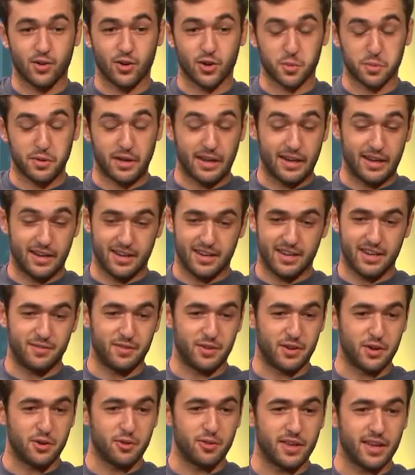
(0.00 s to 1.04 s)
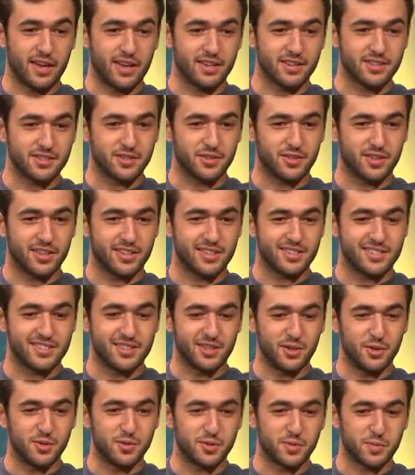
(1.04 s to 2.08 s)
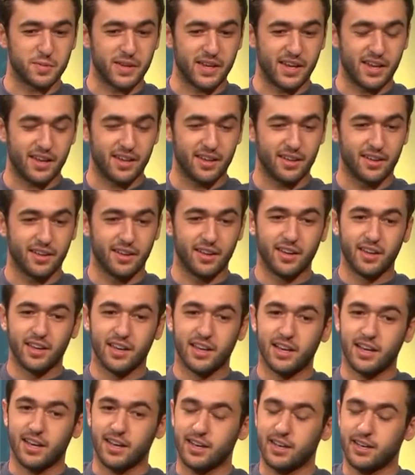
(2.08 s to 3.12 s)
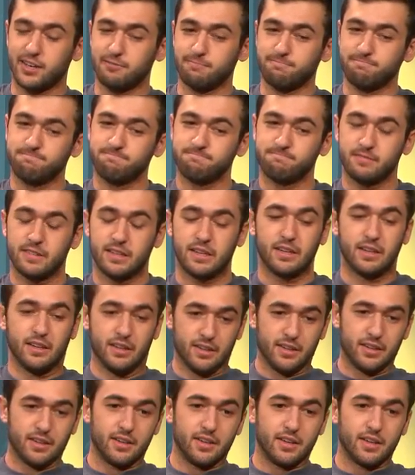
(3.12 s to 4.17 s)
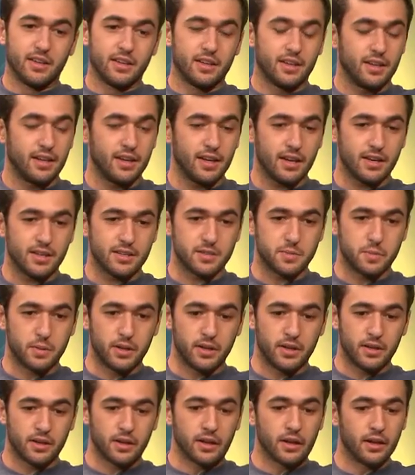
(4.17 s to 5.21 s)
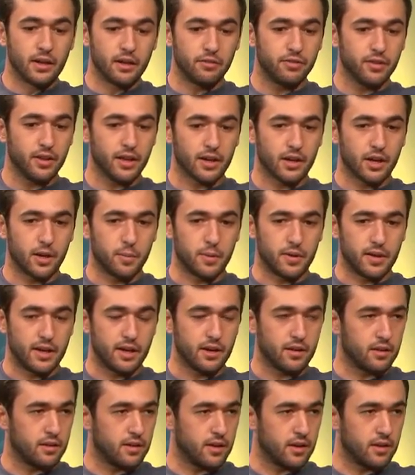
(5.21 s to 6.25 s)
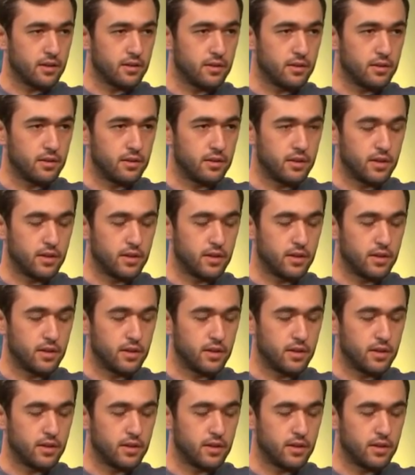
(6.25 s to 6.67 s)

of hard to believe. I didn't even know that, so that's news to me. Um, yeah, it's been, I feel like up and down a lot of,